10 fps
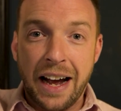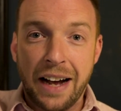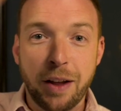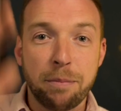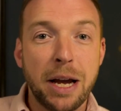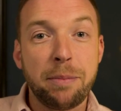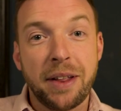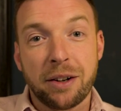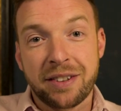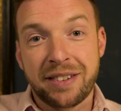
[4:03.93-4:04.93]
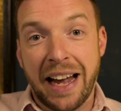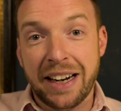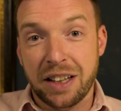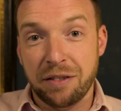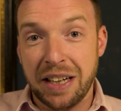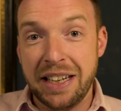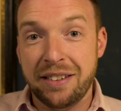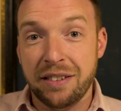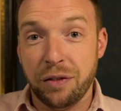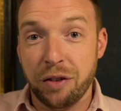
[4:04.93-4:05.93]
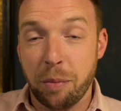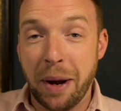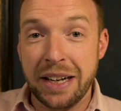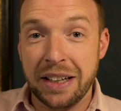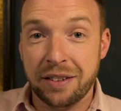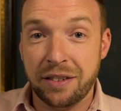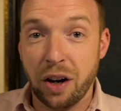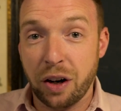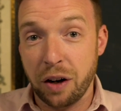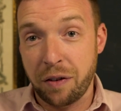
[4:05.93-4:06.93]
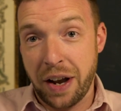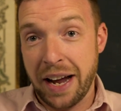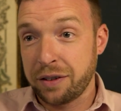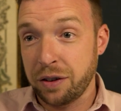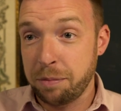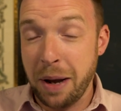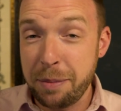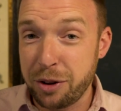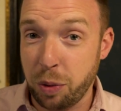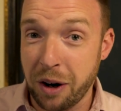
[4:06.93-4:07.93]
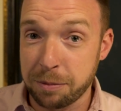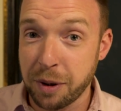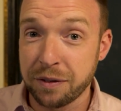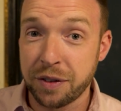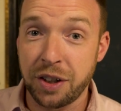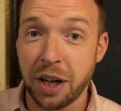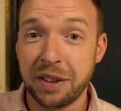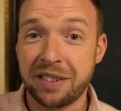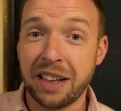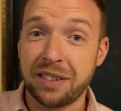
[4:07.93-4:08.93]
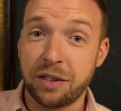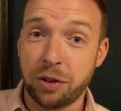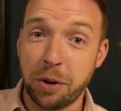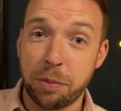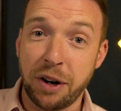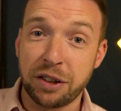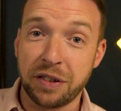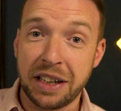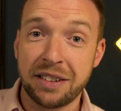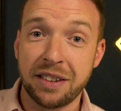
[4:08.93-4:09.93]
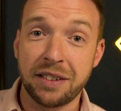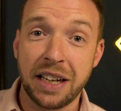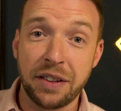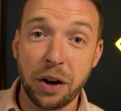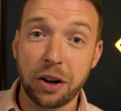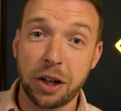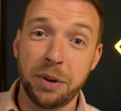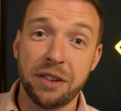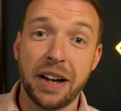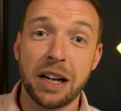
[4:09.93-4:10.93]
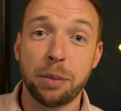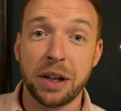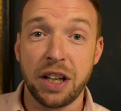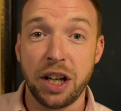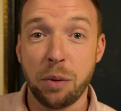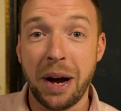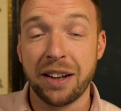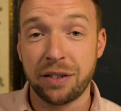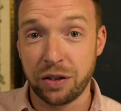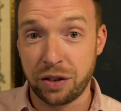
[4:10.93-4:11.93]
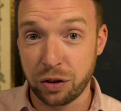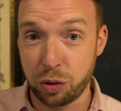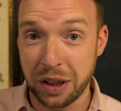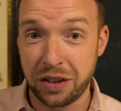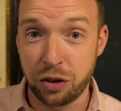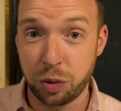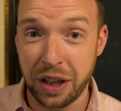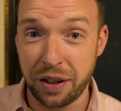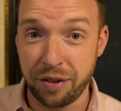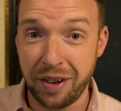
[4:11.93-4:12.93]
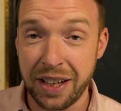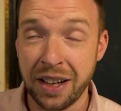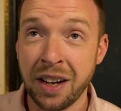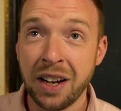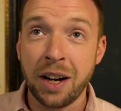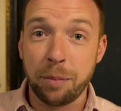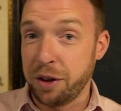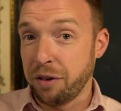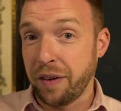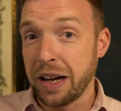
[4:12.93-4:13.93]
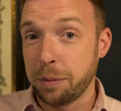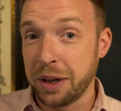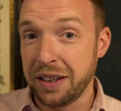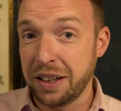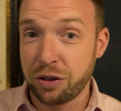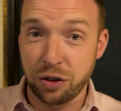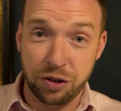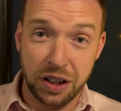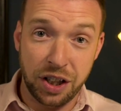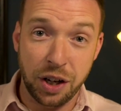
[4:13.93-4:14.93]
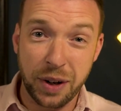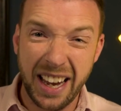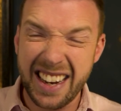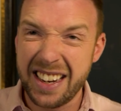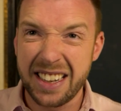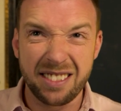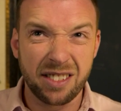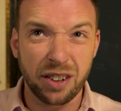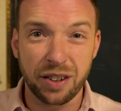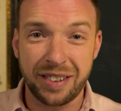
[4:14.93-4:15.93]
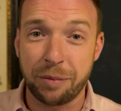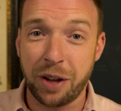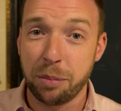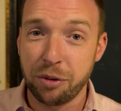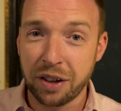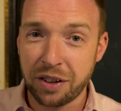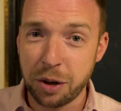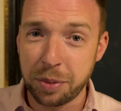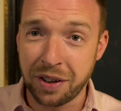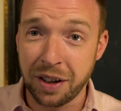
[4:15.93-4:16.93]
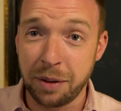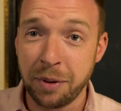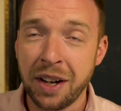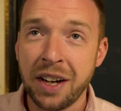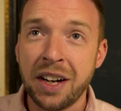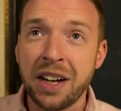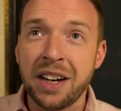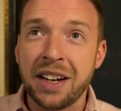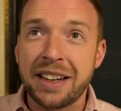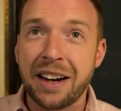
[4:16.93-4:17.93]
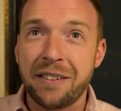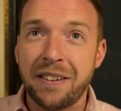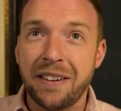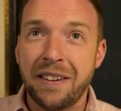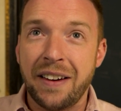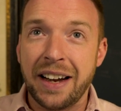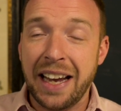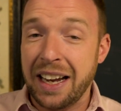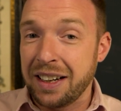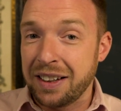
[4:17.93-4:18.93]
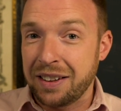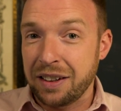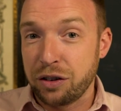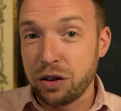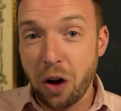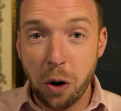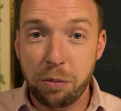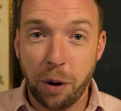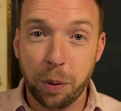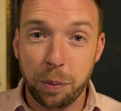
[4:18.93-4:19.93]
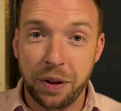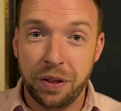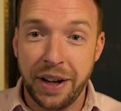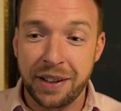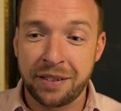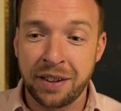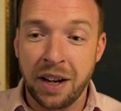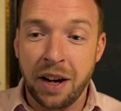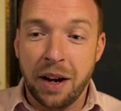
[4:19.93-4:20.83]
And then maybe they'll stagger the releases of the remaining stock over the next sort of maybe 12 months. You know, it says in some of the press releases that they're not going to be available in the US until 2023, but they're available in this country, in the UK, in sort of September, October time. Now, again, there's no problem with this.